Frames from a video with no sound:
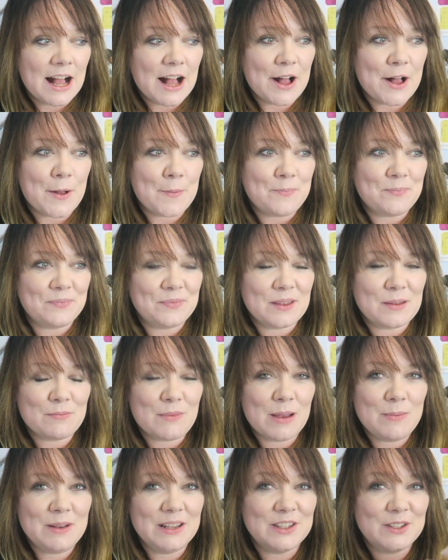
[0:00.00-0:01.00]
Um,
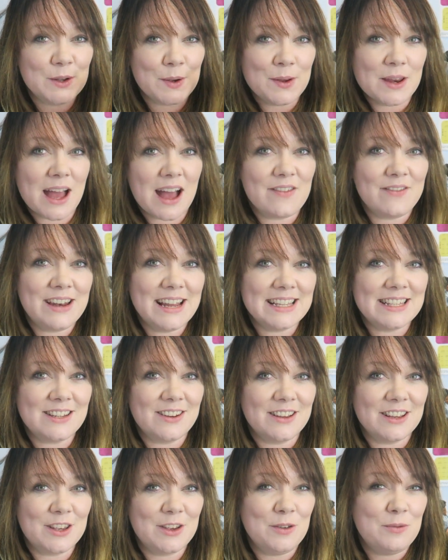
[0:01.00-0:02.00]
maybe zone out of a lesson
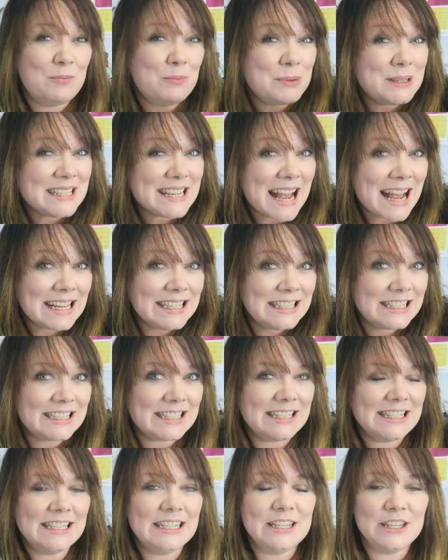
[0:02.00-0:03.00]
like you
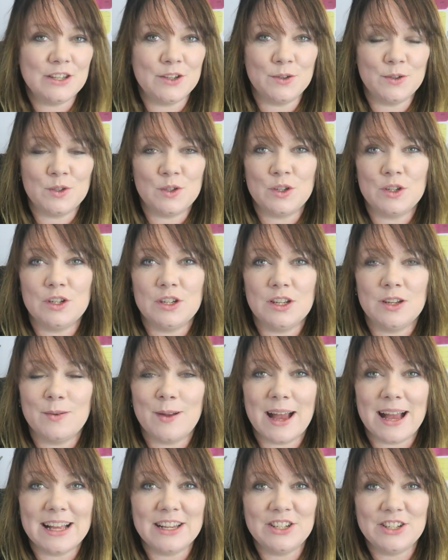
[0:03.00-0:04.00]
potentially used to do
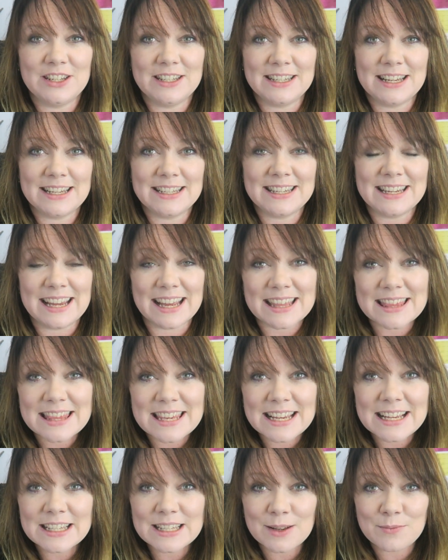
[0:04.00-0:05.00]
at GCSE, and
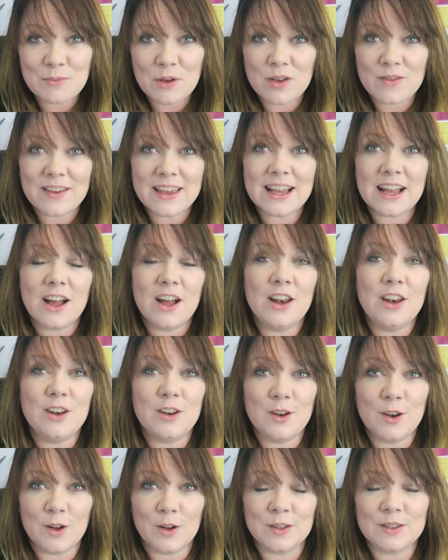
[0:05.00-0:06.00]
things are moving a
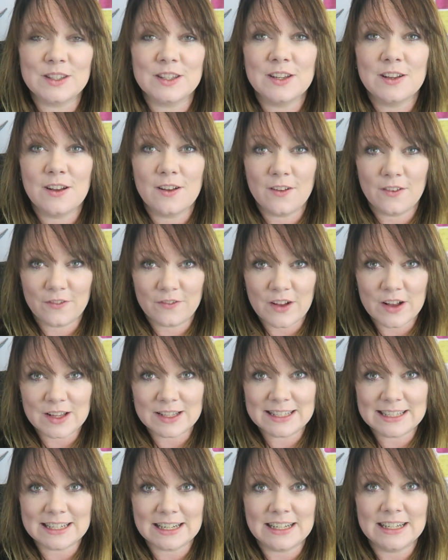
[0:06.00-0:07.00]
lot
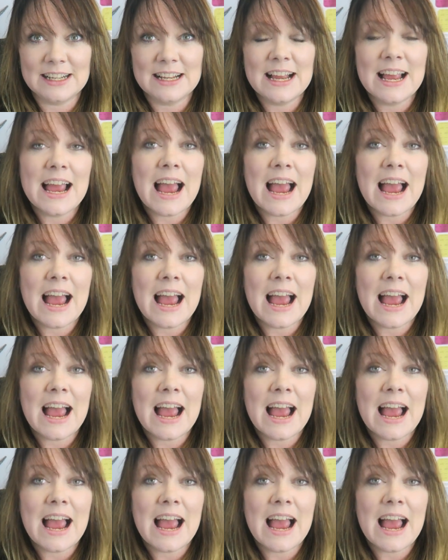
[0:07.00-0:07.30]
faster.